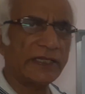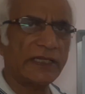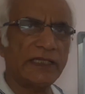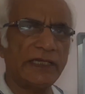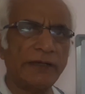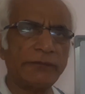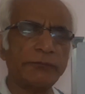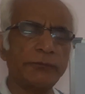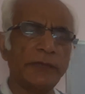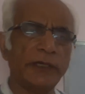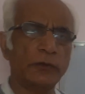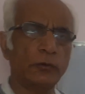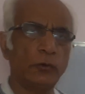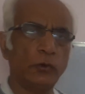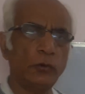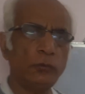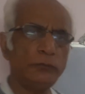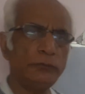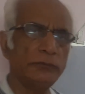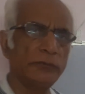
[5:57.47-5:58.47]
I left my
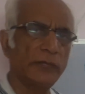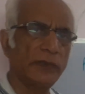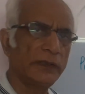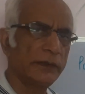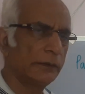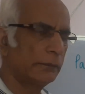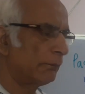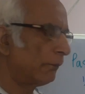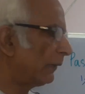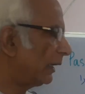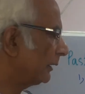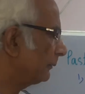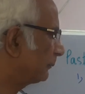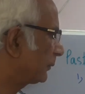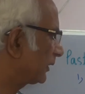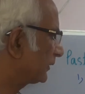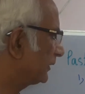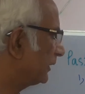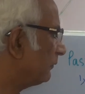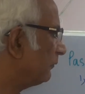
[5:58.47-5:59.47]
home, my
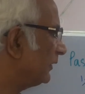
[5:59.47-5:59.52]
brother